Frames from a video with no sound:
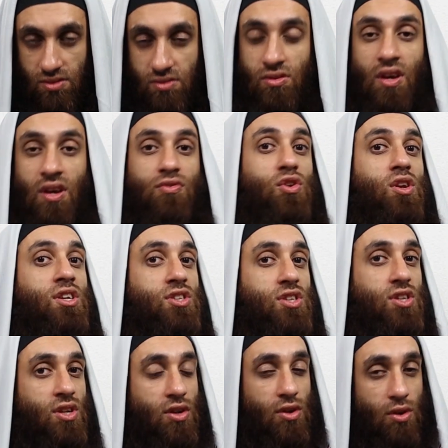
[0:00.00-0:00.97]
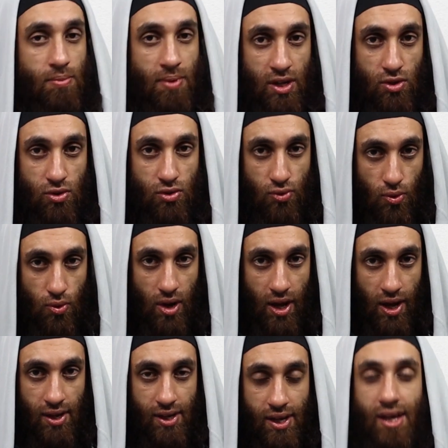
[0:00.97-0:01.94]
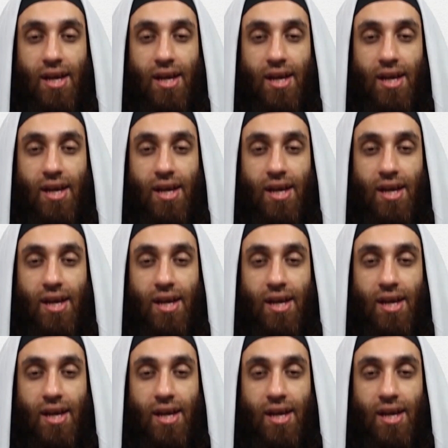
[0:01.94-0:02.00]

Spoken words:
You have to listen and obey your ruler.